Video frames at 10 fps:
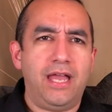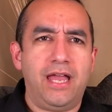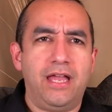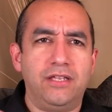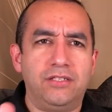
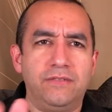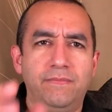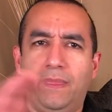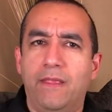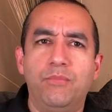as
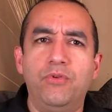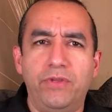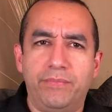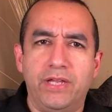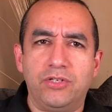
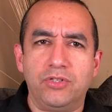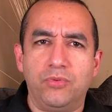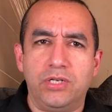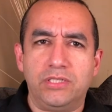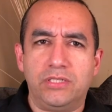Moving Pictures
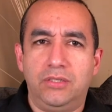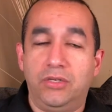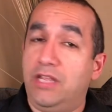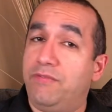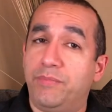was, or
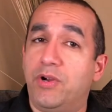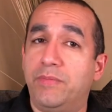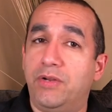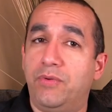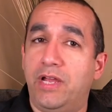even
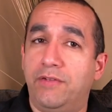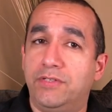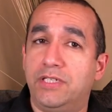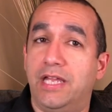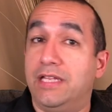Permanent
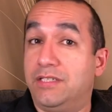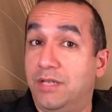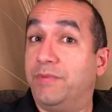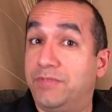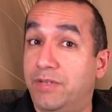Waves, and
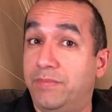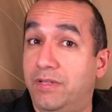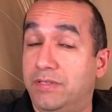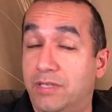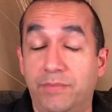some of sub,
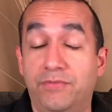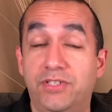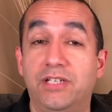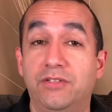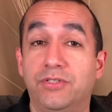some of
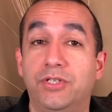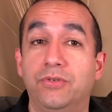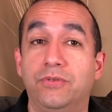Signals too.